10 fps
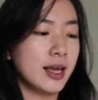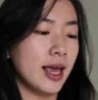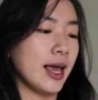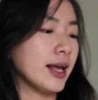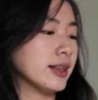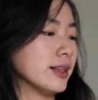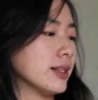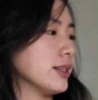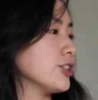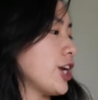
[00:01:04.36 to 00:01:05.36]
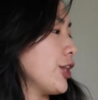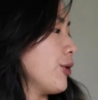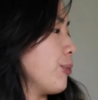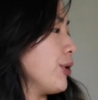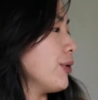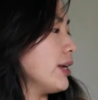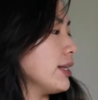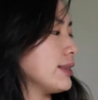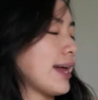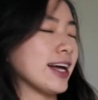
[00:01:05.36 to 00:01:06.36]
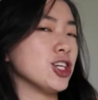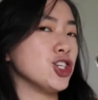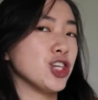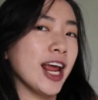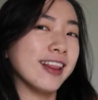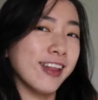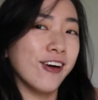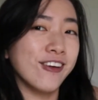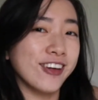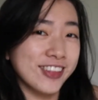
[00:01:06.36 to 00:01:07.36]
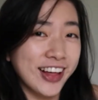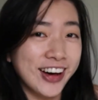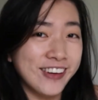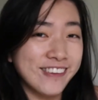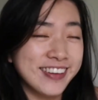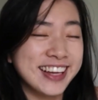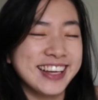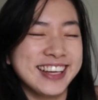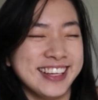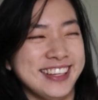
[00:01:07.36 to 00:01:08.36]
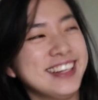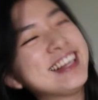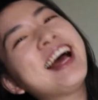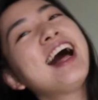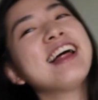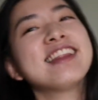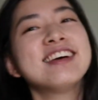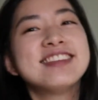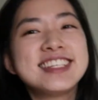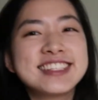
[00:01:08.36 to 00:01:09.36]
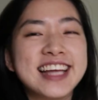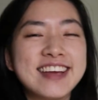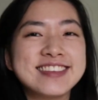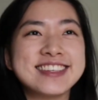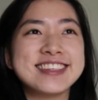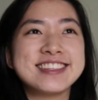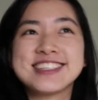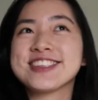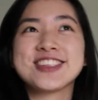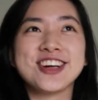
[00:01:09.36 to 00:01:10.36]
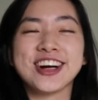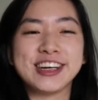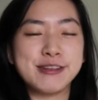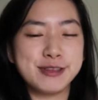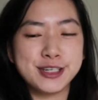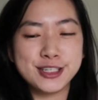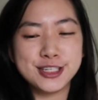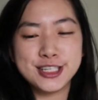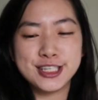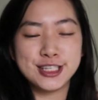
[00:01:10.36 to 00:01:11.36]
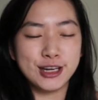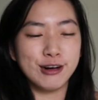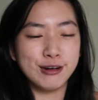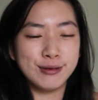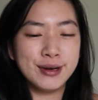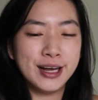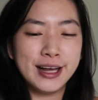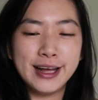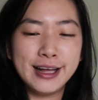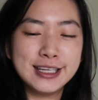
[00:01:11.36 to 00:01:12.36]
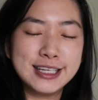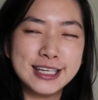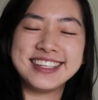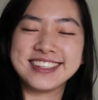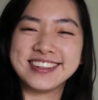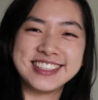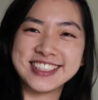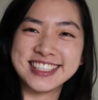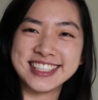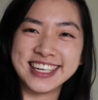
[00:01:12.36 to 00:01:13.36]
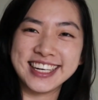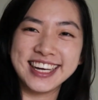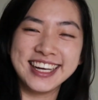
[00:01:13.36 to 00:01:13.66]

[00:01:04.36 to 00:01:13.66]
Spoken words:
and JLO Beauty, that JLO Glow. I love these names to start off. They're just so interesting.